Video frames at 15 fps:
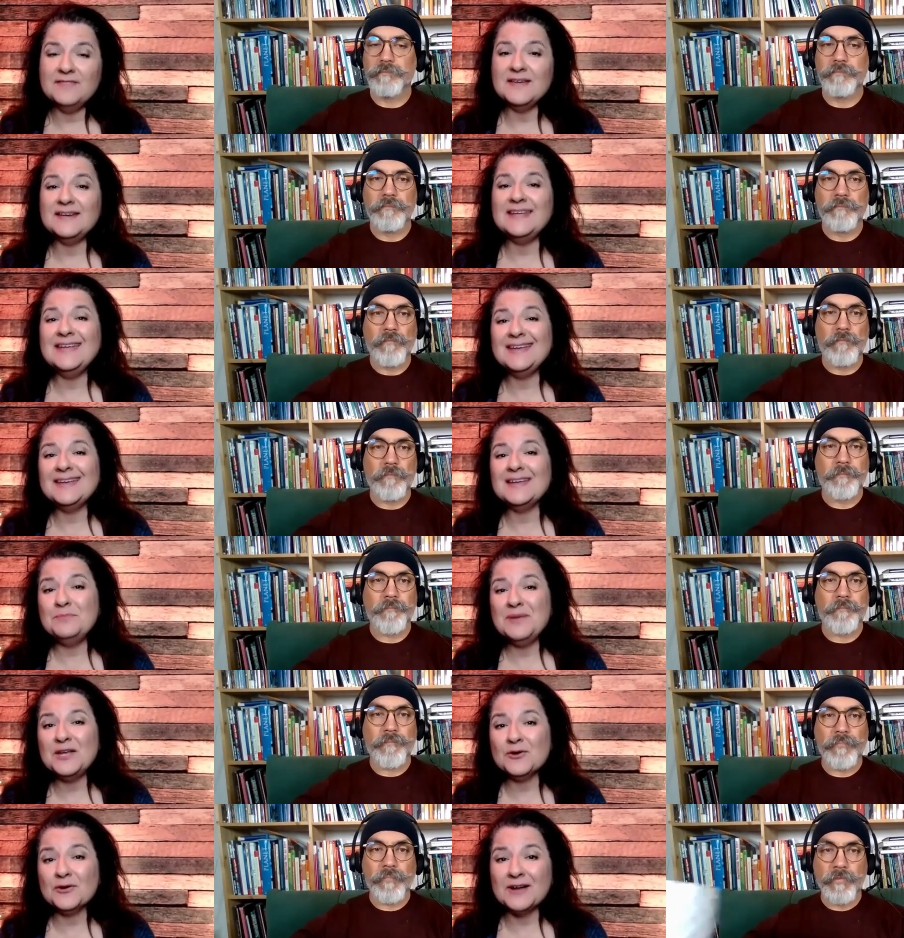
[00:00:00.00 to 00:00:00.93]
Speaker 1: he can be
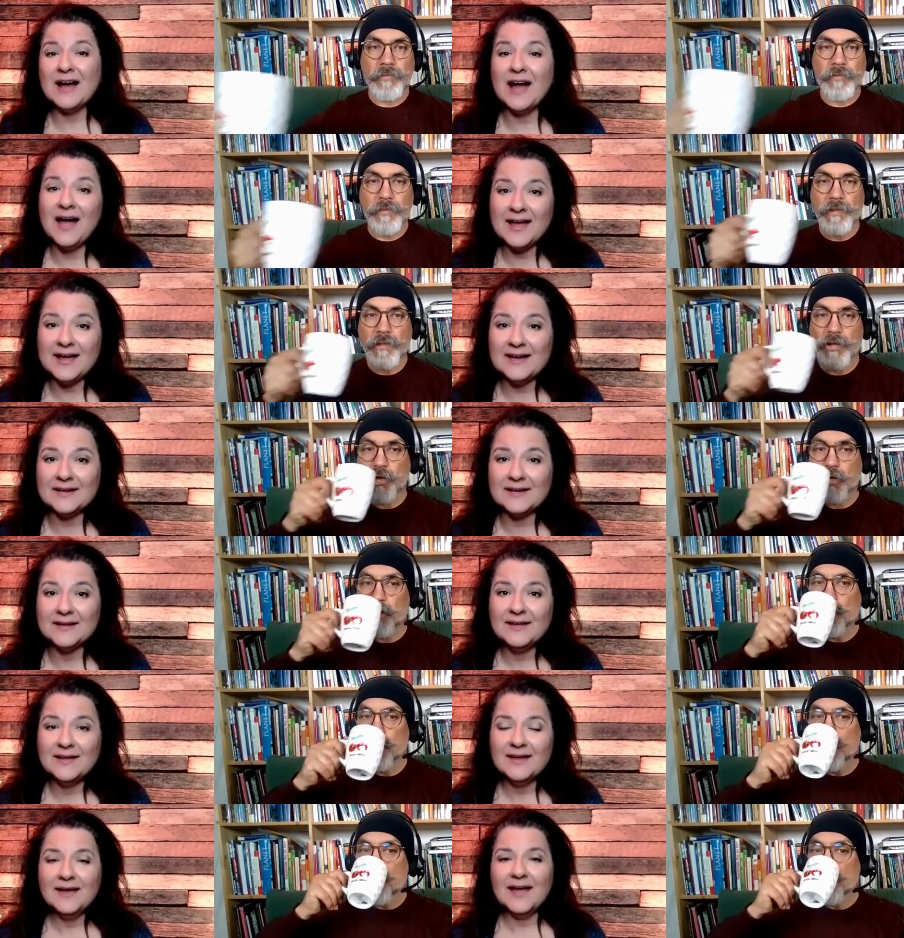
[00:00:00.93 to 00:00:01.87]
your guide
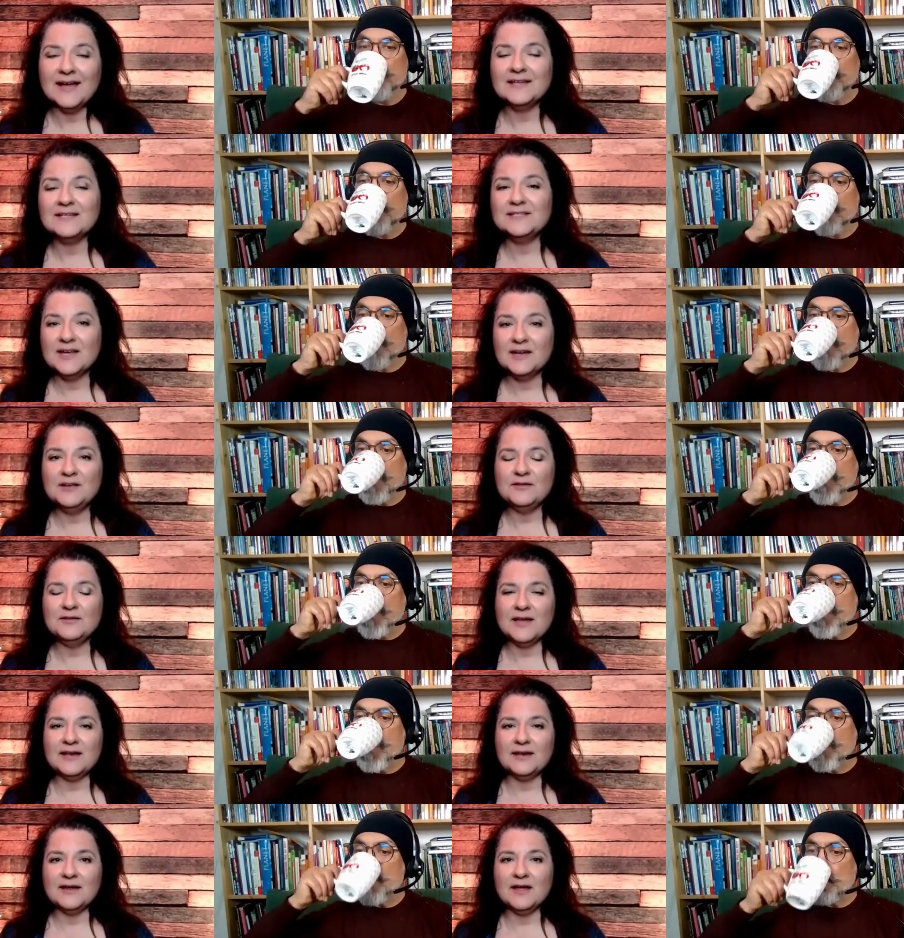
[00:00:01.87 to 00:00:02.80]
I can tell you
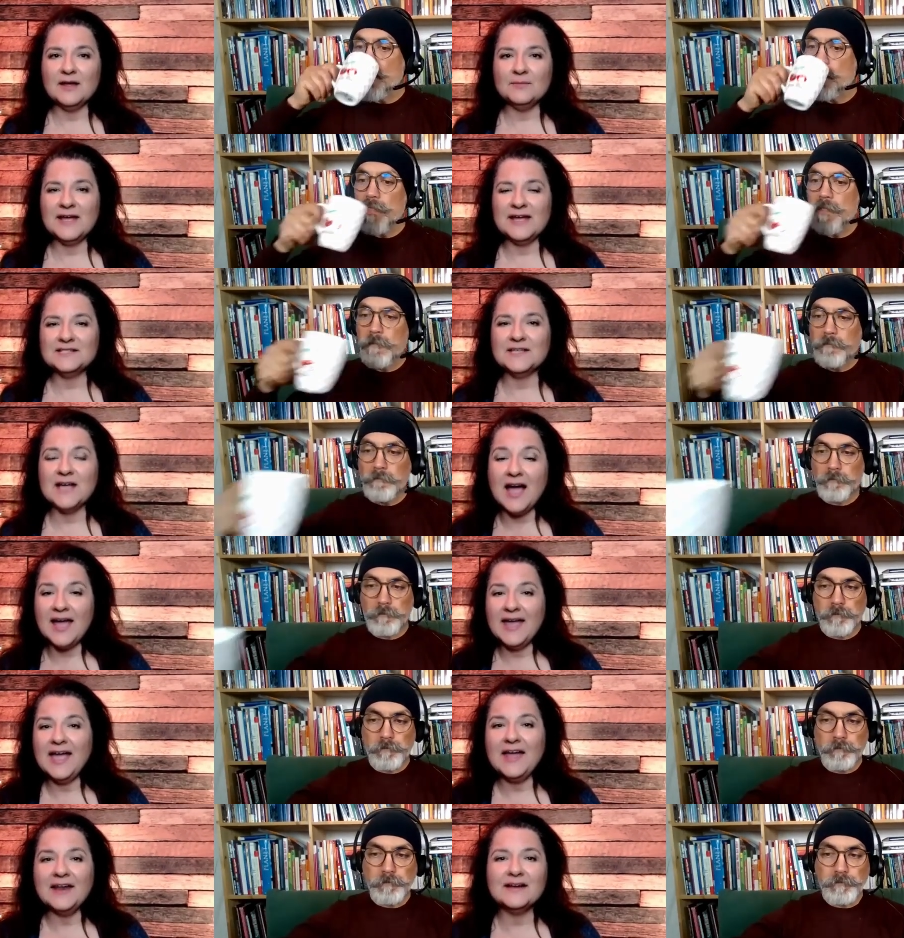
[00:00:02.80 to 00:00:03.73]
that um, as I
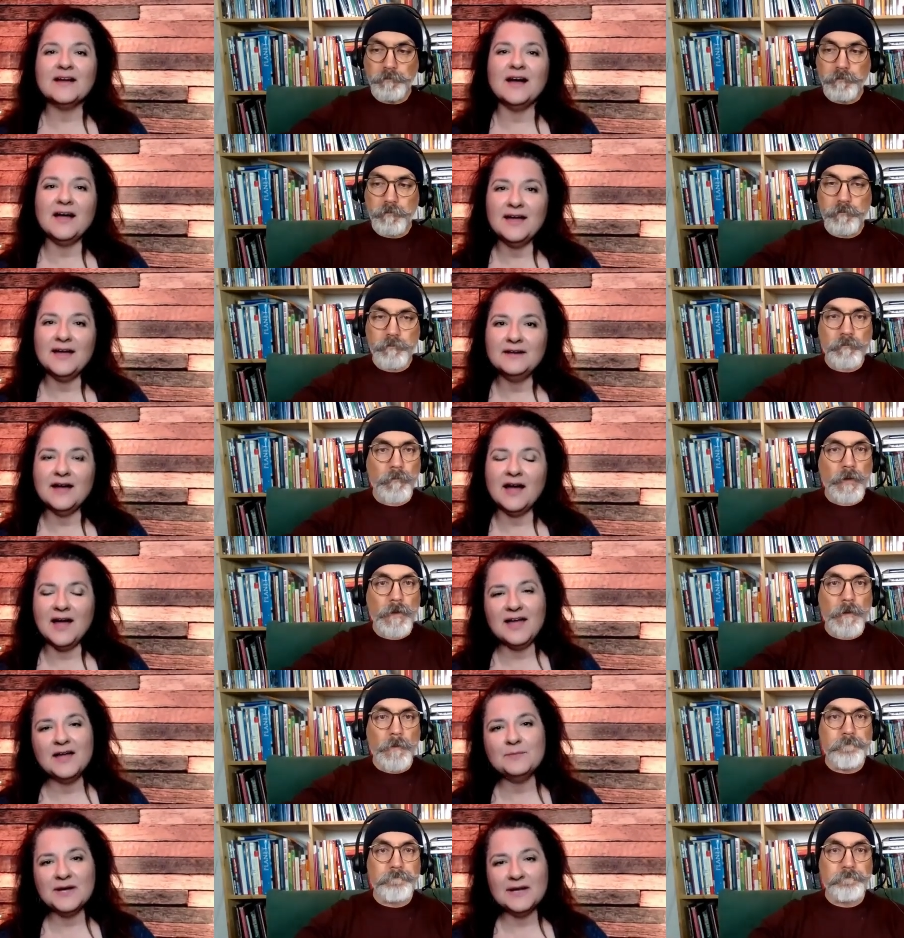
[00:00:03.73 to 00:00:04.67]
had a guide, I
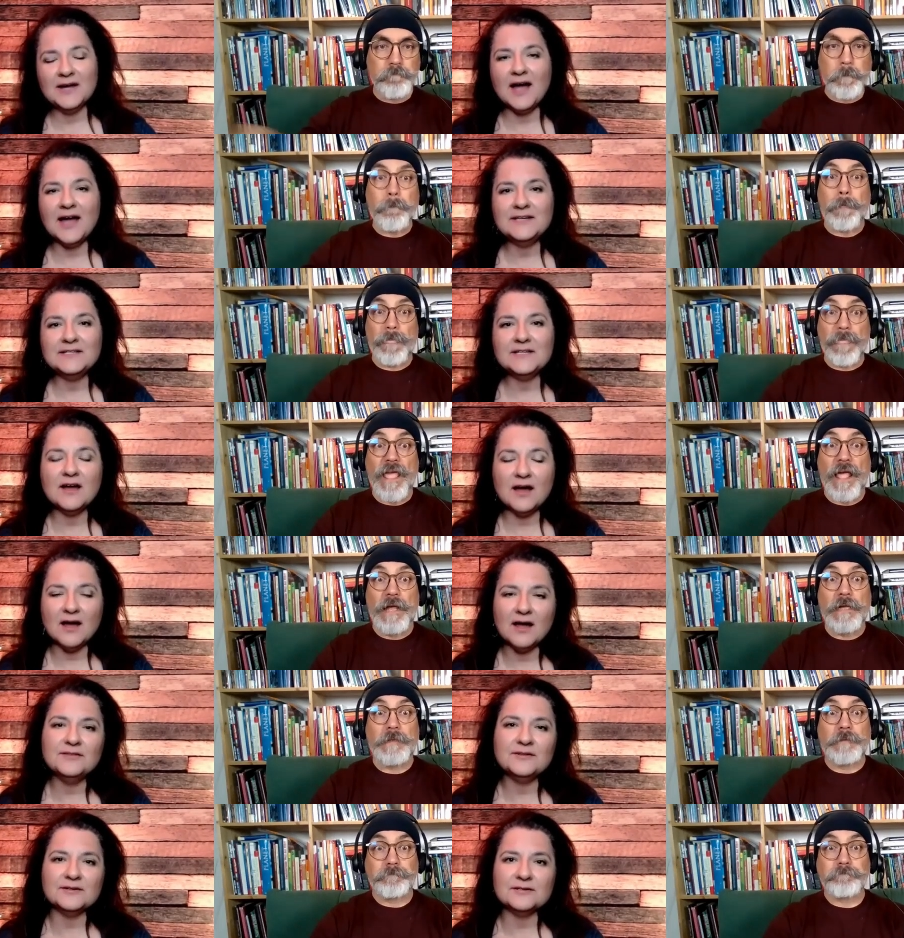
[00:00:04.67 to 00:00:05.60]
am a mm. guide to
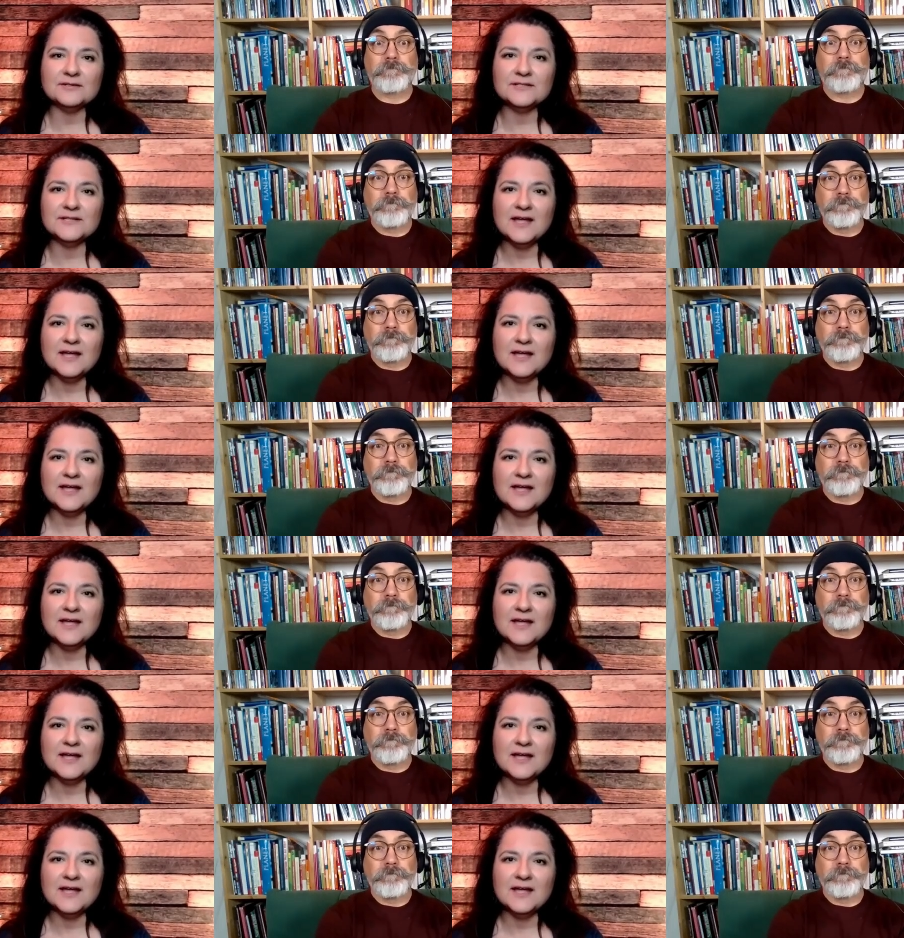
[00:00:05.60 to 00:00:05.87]
others.